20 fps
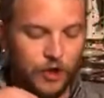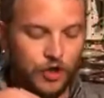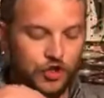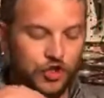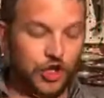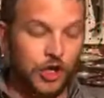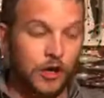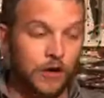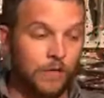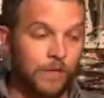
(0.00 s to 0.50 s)

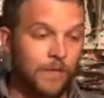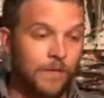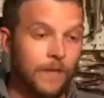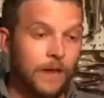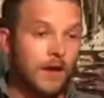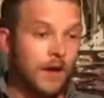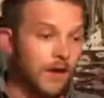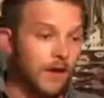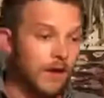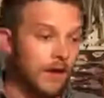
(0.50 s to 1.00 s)
So
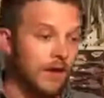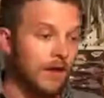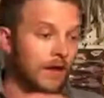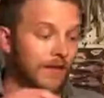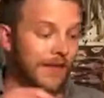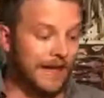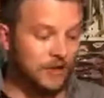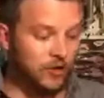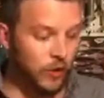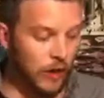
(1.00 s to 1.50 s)

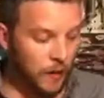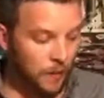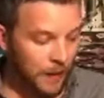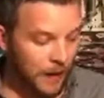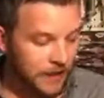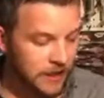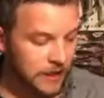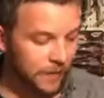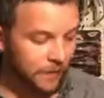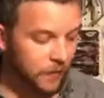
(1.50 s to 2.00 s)
that's what I
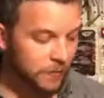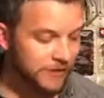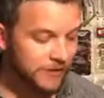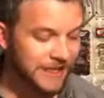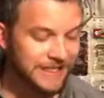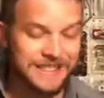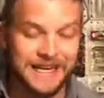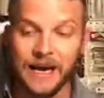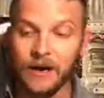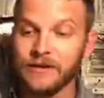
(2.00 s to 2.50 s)
picked up from
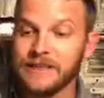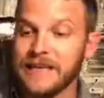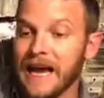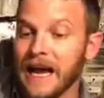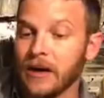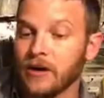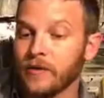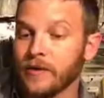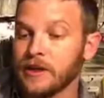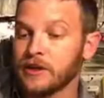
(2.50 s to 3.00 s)
Discount
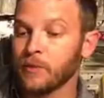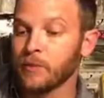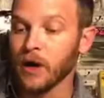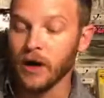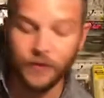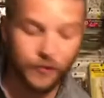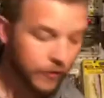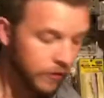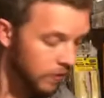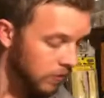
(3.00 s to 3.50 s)
Tackle this
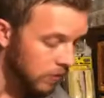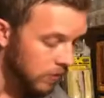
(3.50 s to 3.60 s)
month.